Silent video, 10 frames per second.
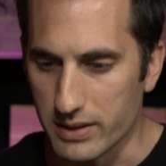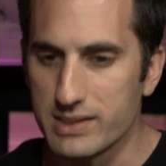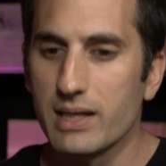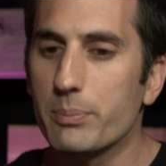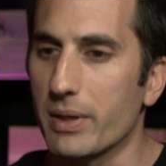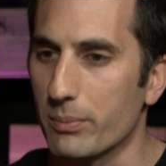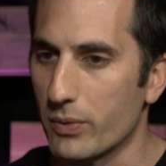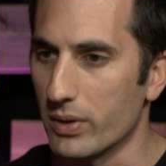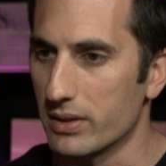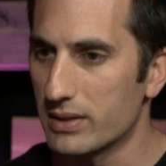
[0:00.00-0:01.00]
the tipping
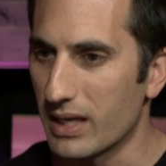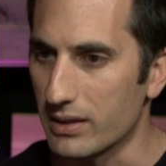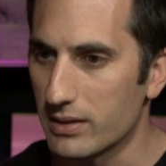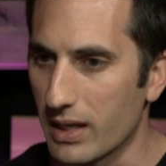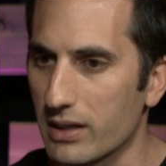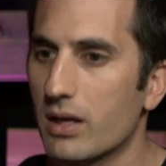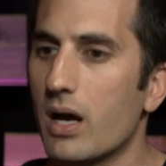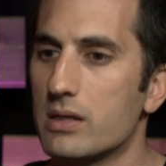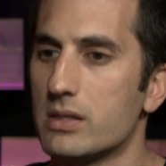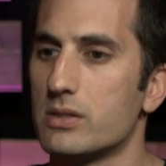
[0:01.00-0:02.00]
point that, that
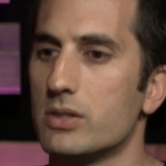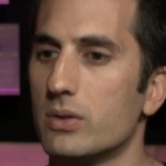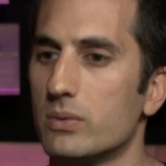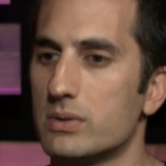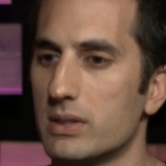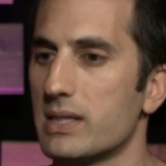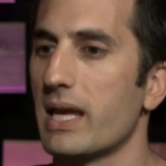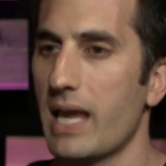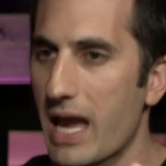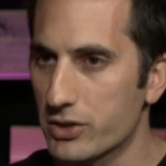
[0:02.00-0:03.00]
causes you to
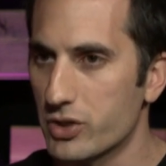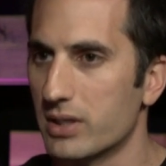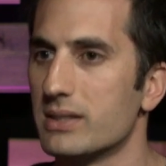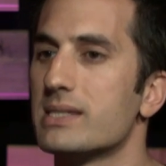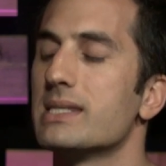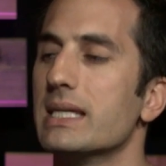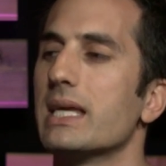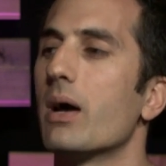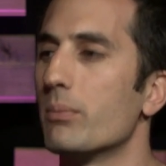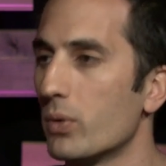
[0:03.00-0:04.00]
take action and
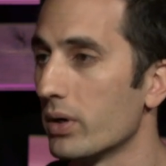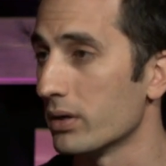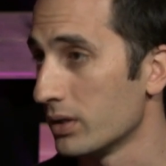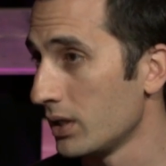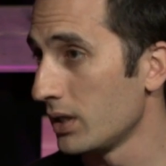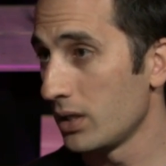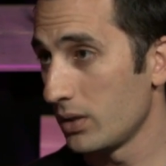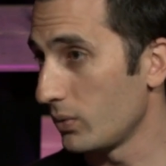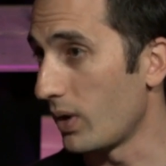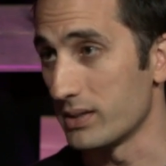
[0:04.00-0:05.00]
seek out more
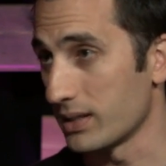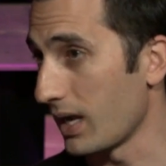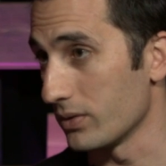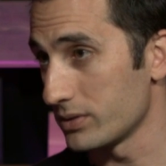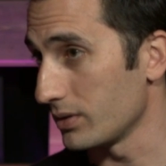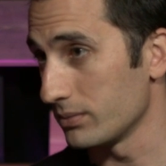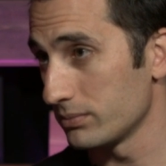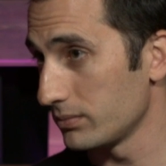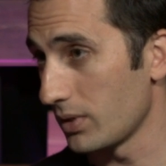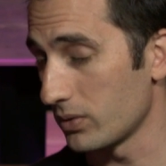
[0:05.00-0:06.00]
wise counsel.
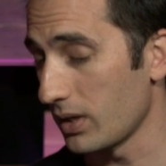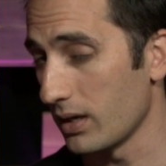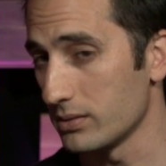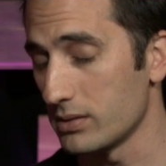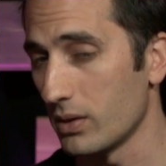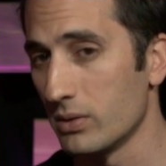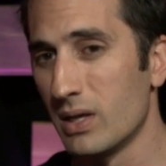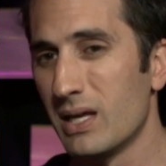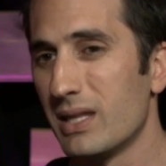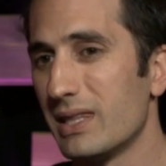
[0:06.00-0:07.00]
Okay, so
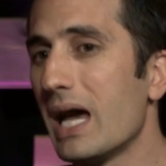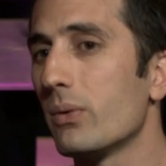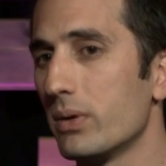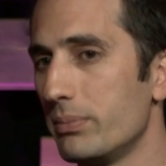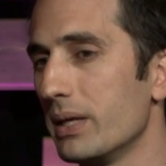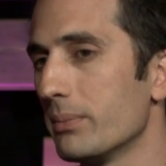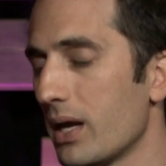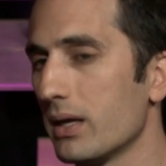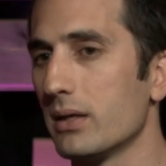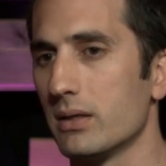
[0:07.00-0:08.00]
that would be
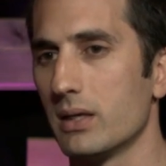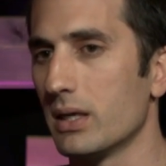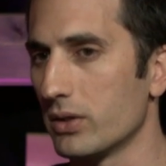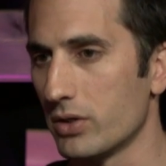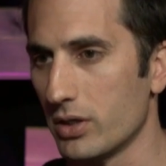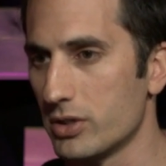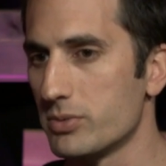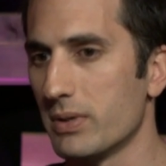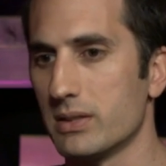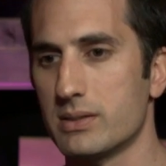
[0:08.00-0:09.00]
my
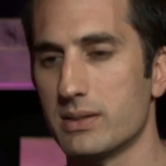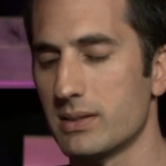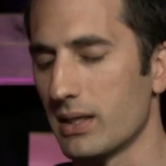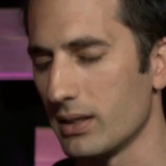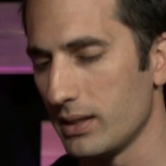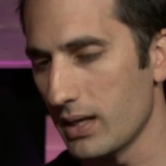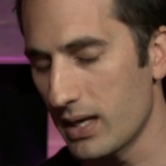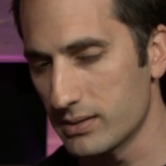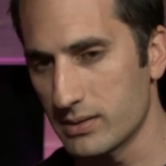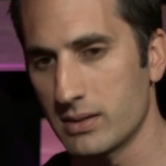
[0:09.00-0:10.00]
encouragement is to say,
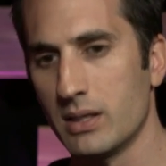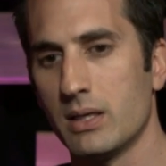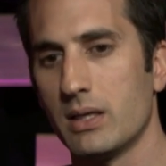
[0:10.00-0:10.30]
yes,